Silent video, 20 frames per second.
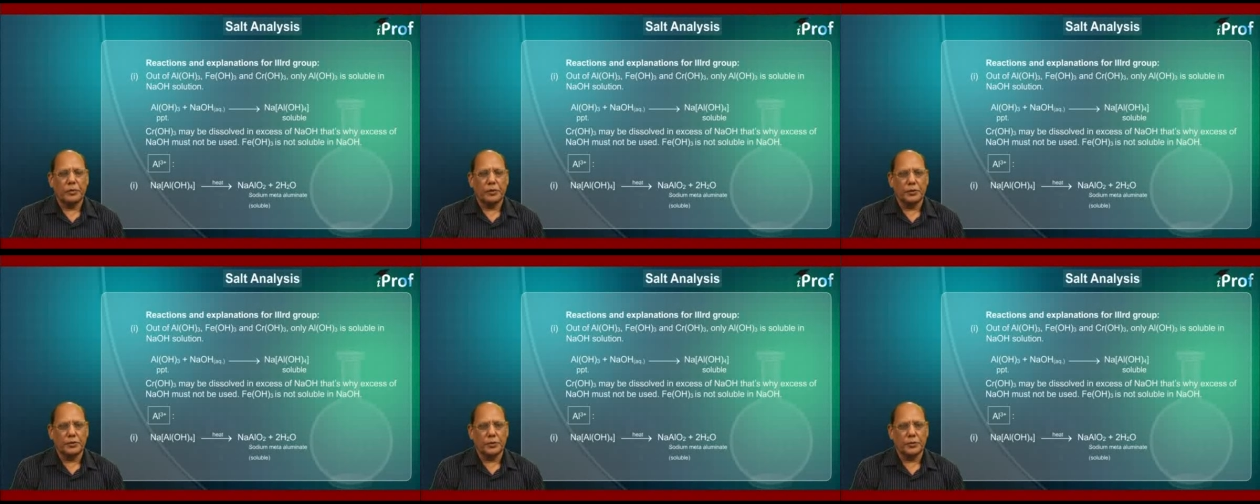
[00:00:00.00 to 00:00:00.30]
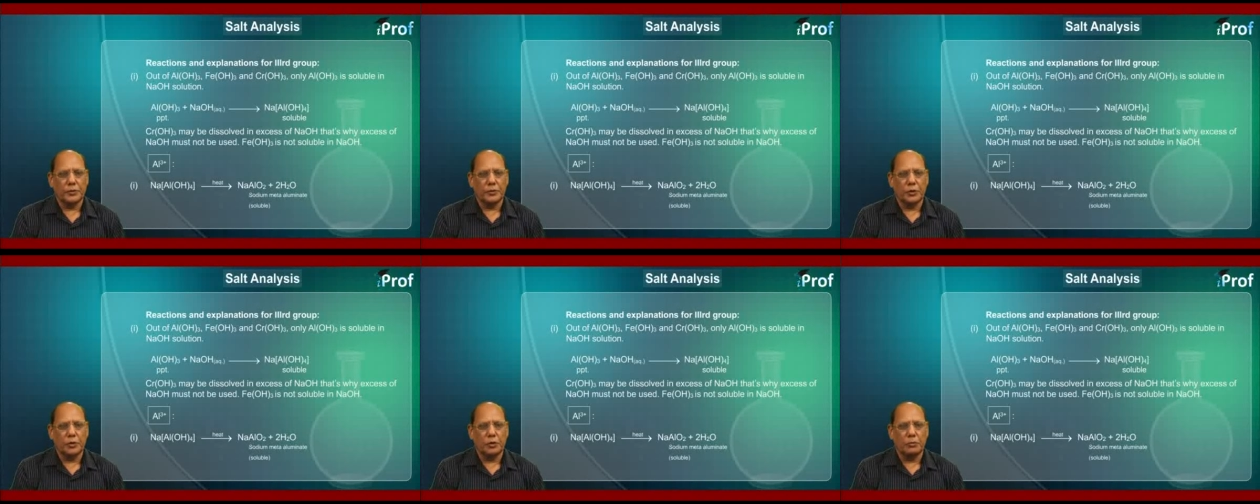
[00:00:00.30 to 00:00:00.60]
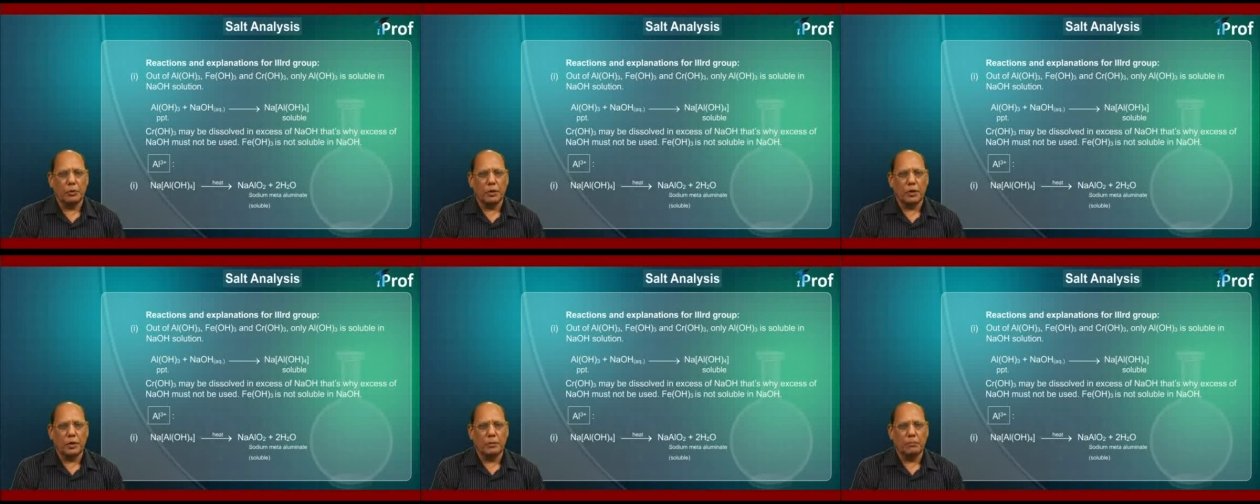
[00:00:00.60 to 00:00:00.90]
This is
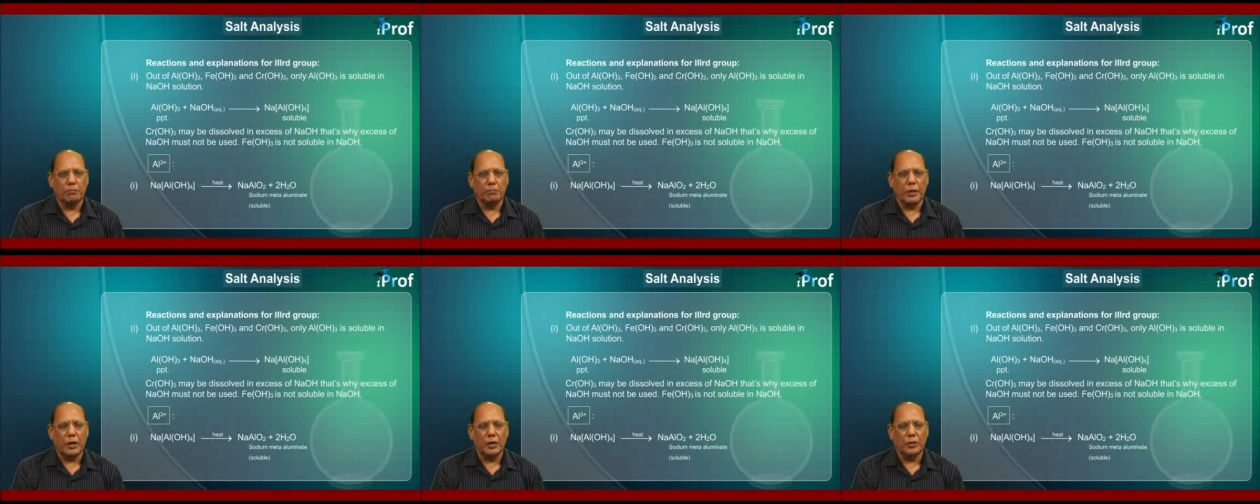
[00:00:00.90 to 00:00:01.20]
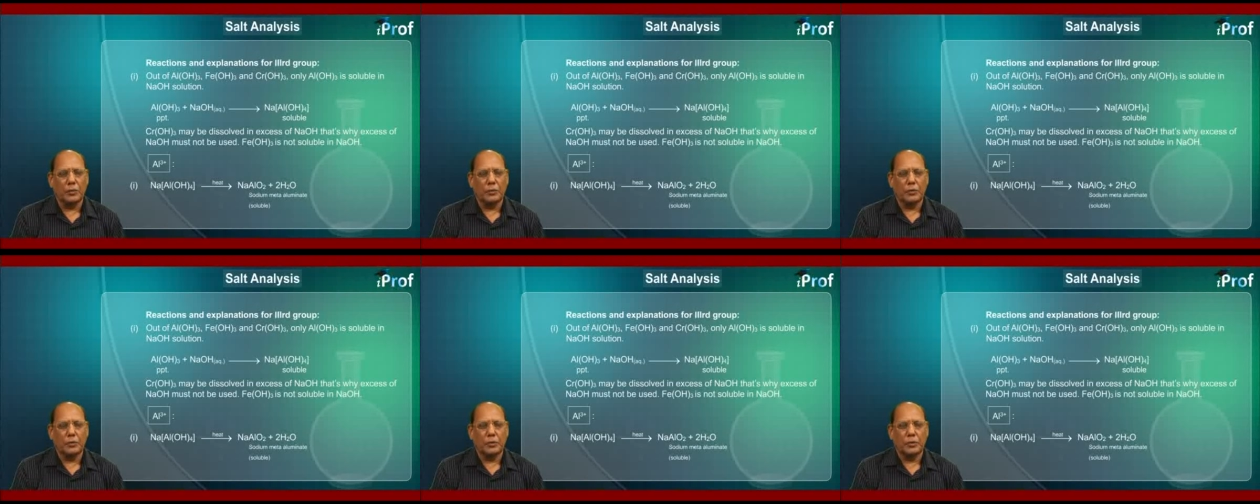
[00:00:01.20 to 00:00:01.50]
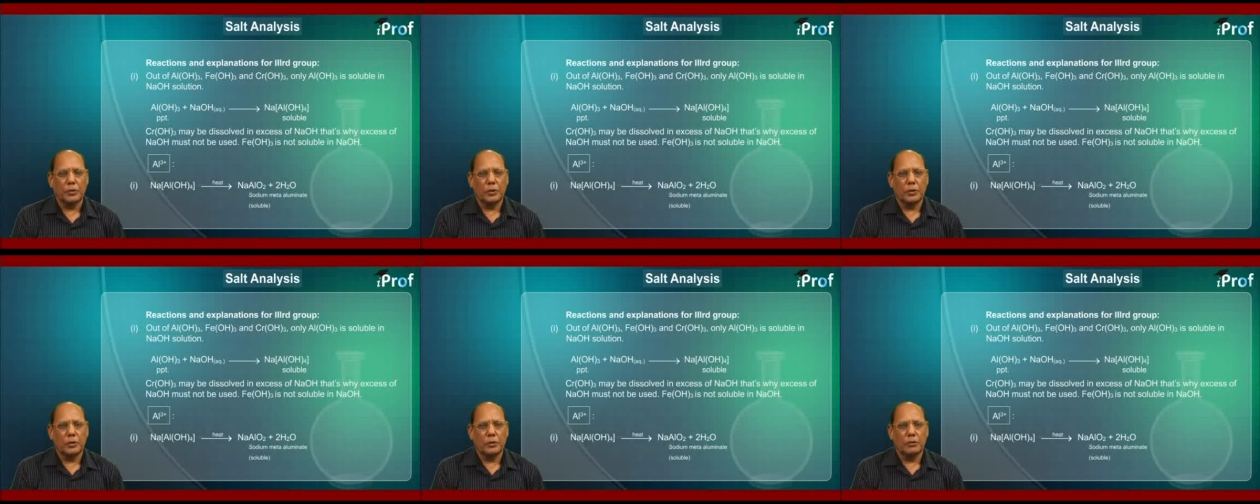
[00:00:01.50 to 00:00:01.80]
soluble compound
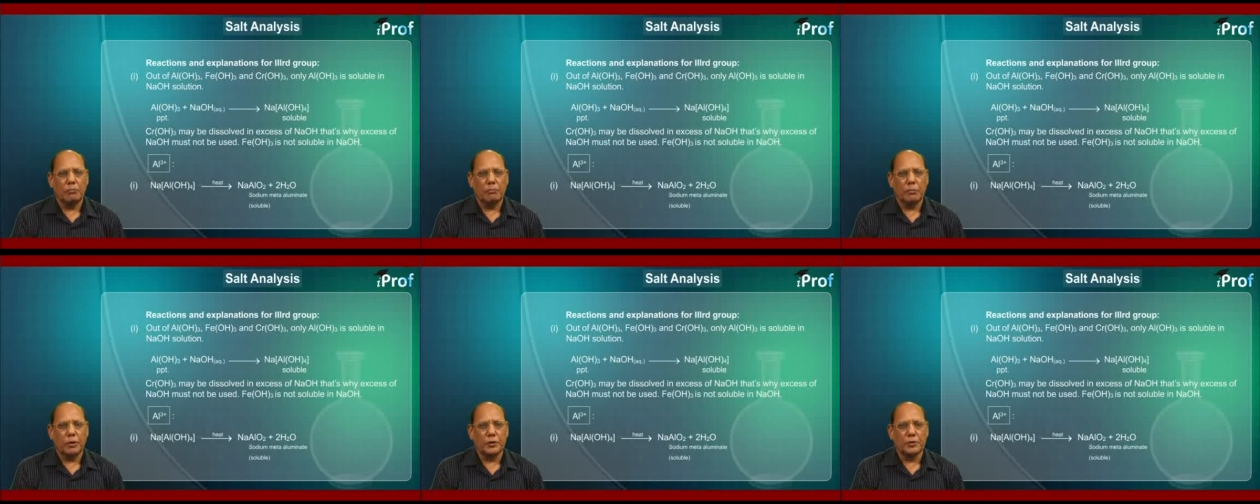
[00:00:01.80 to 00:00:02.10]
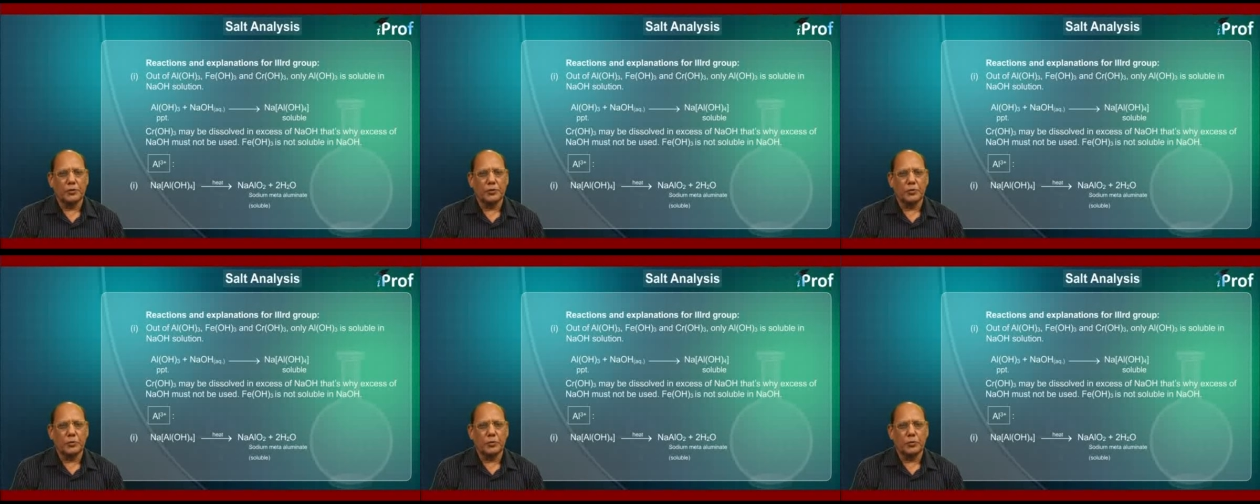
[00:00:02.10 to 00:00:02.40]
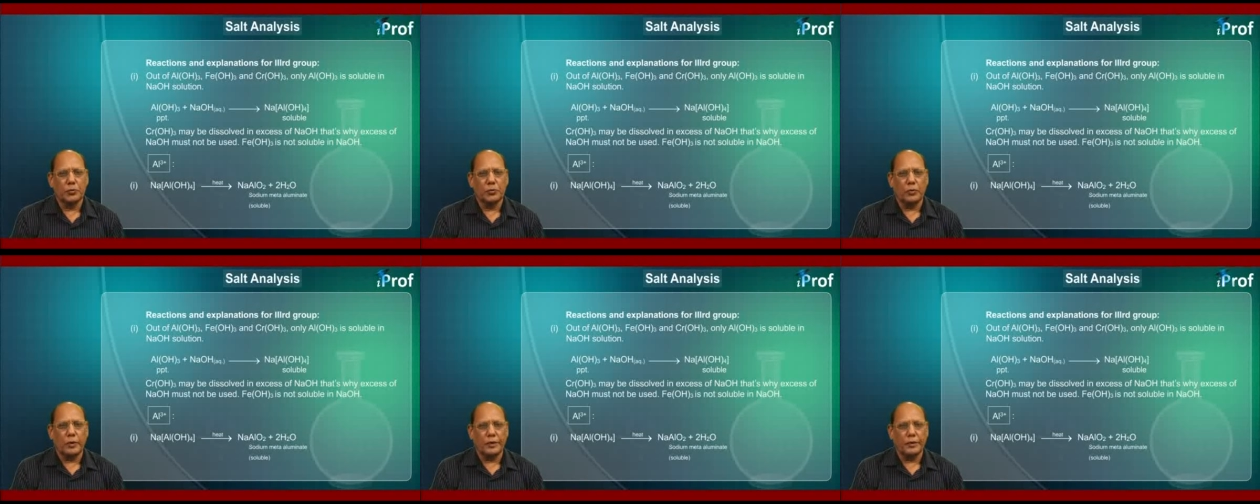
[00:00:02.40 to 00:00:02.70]
plus
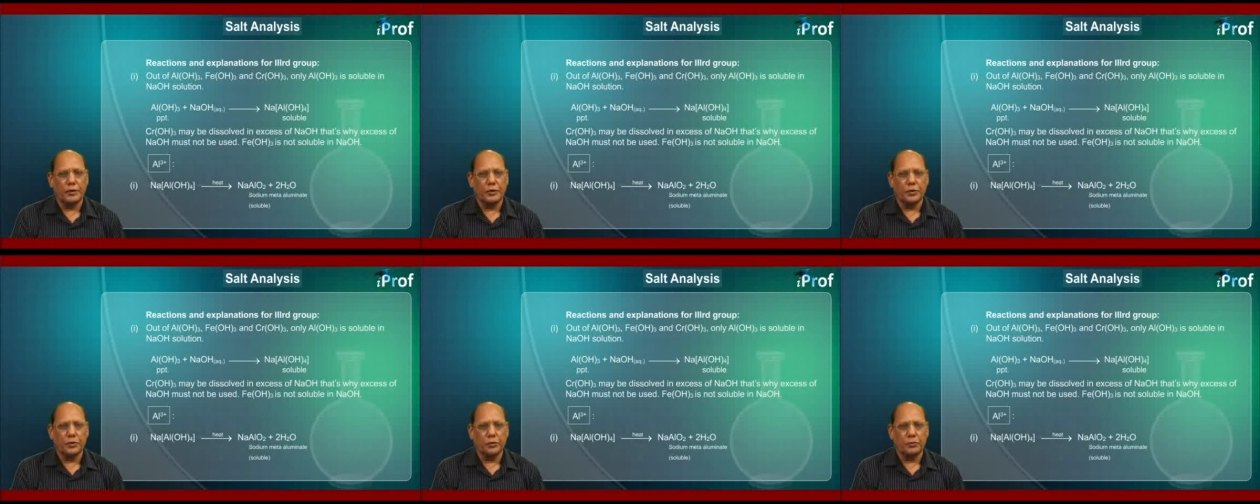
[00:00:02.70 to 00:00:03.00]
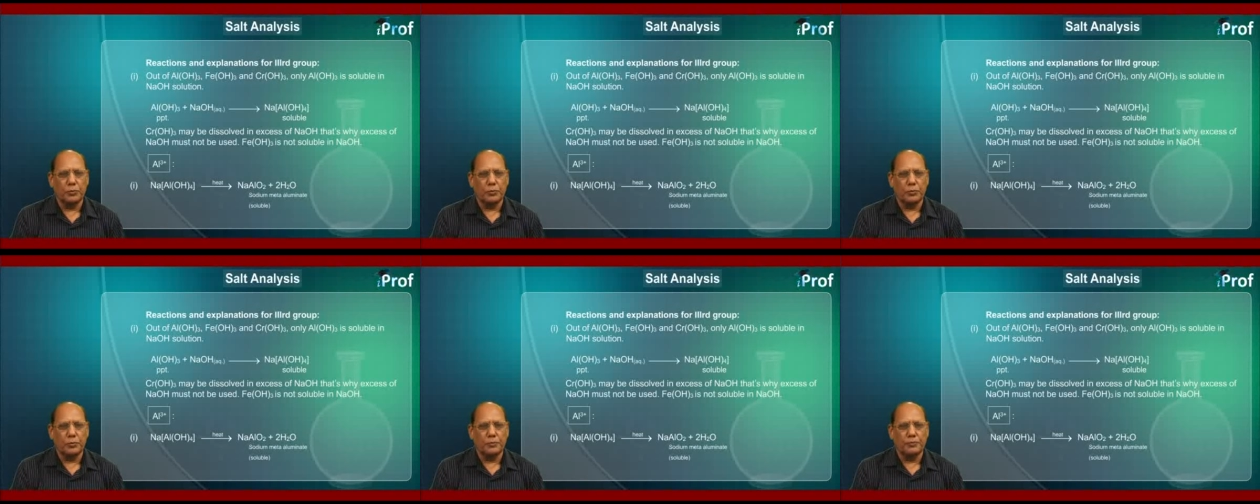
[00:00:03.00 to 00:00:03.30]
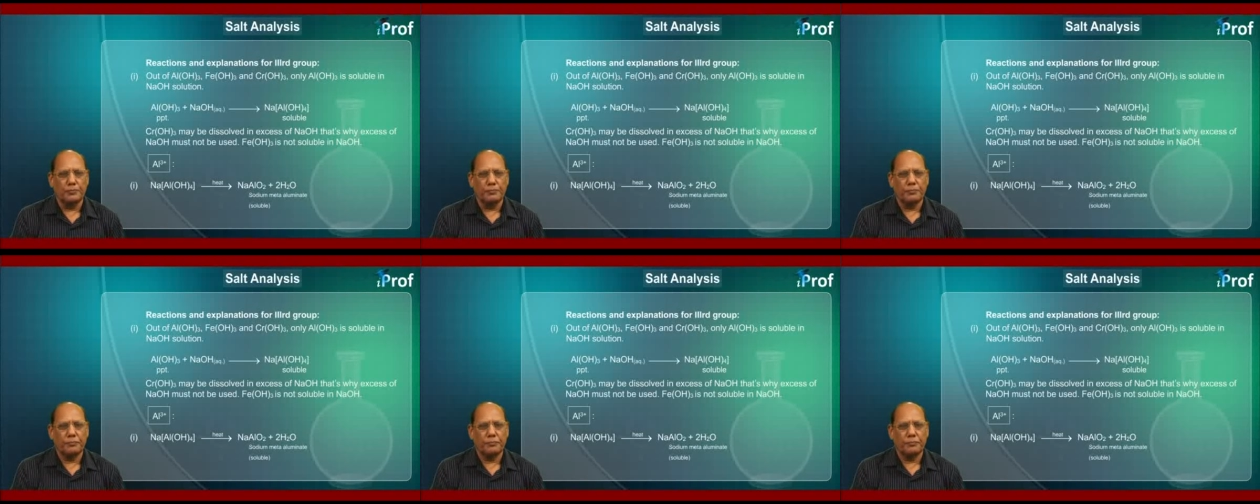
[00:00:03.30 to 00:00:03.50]
2H2O.